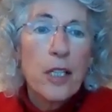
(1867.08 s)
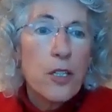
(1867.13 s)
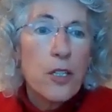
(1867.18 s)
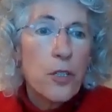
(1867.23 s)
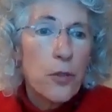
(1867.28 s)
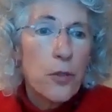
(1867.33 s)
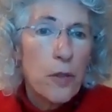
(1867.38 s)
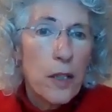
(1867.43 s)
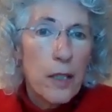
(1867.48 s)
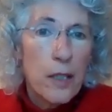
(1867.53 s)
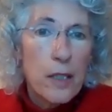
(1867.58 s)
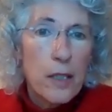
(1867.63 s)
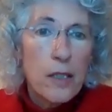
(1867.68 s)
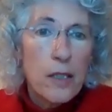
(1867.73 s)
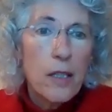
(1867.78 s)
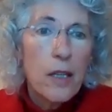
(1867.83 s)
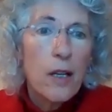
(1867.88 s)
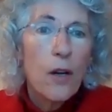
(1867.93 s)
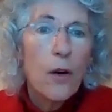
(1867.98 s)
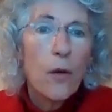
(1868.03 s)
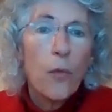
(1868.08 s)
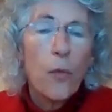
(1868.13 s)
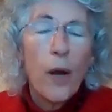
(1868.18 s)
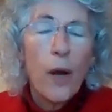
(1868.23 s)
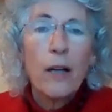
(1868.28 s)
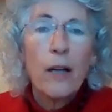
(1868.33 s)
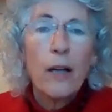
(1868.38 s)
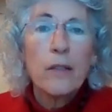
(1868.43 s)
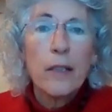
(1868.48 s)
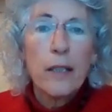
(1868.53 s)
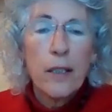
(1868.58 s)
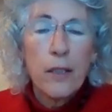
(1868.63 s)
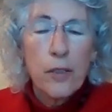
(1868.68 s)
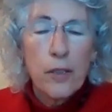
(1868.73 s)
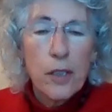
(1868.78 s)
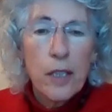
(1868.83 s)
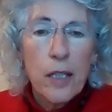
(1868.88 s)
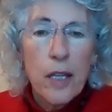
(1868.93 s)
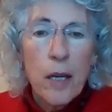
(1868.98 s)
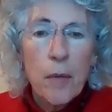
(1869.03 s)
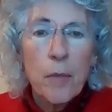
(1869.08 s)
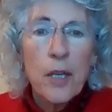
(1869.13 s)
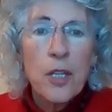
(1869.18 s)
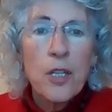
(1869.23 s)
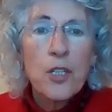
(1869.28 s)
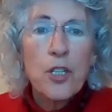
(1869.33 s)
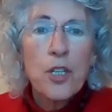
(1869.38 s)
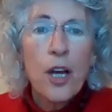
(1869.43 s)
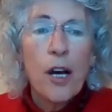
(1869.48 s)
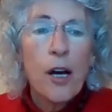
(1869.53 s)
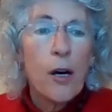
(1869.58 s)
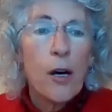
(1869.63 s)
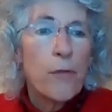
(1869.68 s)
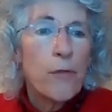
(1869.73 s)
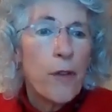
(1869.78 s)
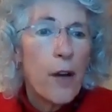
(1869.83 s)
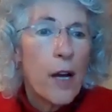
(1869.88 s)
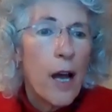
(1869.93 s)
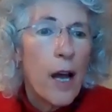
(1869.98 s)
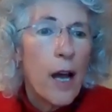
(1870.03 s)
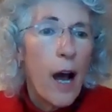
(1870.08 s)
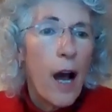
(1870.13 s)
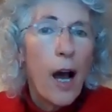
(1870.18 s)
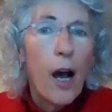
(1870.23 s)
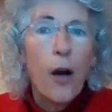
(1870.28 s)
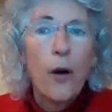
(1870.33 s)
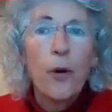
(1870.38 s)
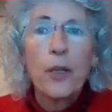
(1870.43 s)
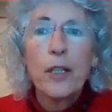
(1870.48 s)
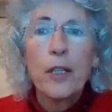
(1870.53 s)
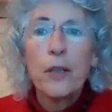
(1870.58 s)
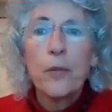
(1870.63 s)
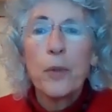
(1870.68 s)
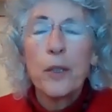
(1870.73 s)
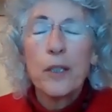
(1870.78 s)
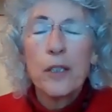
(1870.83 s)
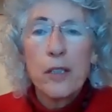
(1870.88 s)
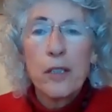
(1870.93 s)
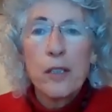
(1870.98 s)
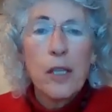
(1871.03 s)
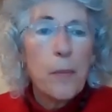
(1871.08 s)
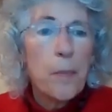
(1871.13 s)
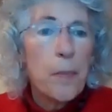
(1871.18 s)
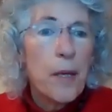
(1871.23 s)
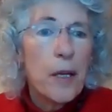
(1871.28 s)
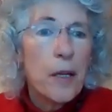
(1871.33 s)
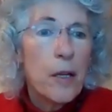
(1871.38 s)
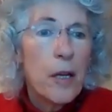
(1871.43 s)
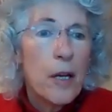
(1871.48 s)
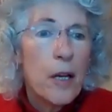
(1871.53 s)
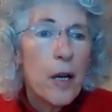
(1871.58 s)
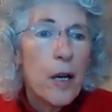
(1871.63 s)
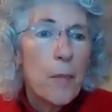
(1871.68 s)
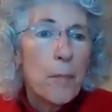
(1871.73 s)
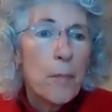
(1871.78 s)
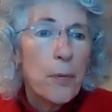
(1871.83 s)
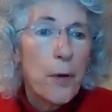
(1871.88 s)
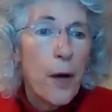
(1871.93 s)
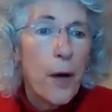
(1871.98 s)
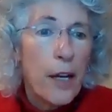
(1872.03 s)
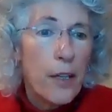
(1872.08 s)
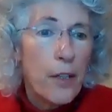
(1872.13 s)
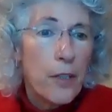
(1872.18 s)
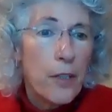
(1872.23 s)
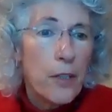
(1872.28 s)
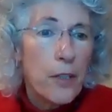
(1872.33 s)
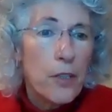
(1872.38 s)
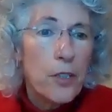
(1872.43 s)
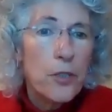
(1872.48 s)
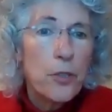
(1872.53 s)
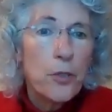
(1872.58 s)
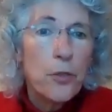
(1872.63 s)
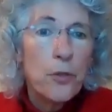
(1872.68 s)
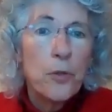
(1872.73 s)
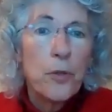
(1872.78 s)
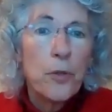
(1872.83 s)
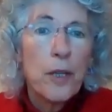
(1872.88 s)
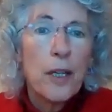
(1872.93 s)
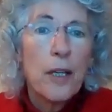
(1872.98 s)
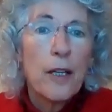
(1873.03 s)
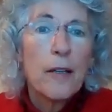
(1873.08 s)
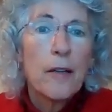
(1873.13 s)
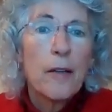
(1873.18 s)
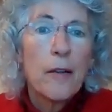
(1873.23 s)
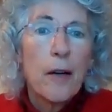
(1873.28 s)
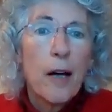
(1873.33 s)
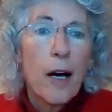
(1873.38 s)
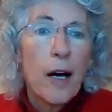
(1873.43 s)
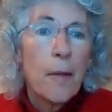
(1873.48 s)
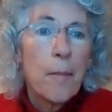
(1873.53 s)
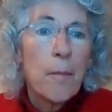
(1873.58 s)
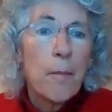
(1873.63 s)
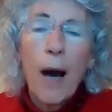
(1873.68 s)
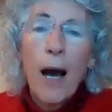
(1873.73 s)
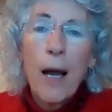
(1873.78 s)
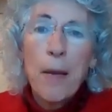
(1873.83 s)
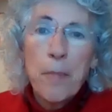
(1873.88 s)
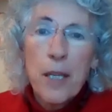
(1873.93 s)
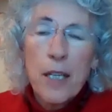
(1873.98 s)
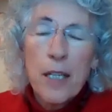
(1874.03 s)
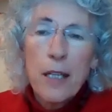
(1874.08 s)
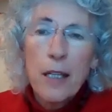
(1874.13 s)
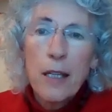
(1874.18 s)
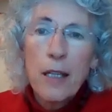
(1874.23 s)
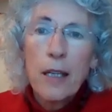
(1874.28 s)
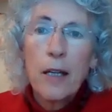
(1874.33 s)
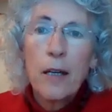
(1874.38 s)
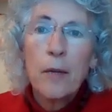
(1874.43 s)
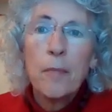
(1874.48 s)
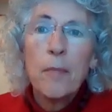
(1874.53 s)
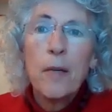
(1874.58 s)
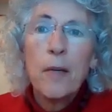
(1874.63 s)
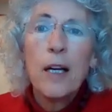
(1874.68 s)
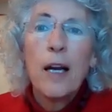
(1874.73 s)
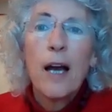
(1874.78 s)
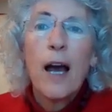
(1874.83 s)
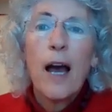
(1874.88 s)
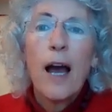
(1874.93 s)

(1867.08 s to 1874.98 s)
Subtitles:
did he do this? Well, here's an image of how he was sleeping prior to my meeting him.